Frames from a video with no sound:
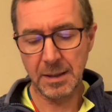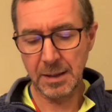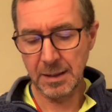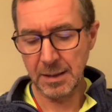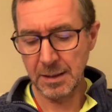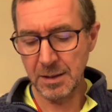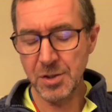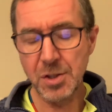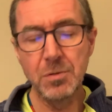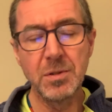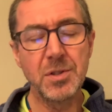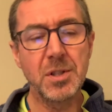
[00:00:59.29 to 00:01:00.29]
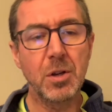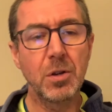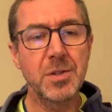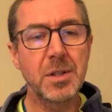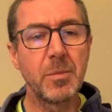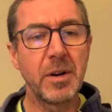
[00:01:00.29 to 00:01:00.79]
as soon as the
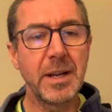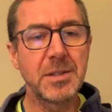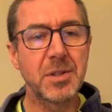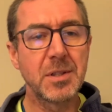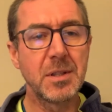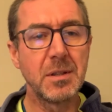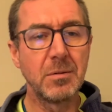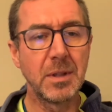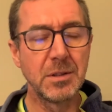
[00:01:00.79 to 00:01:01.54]
customer asks you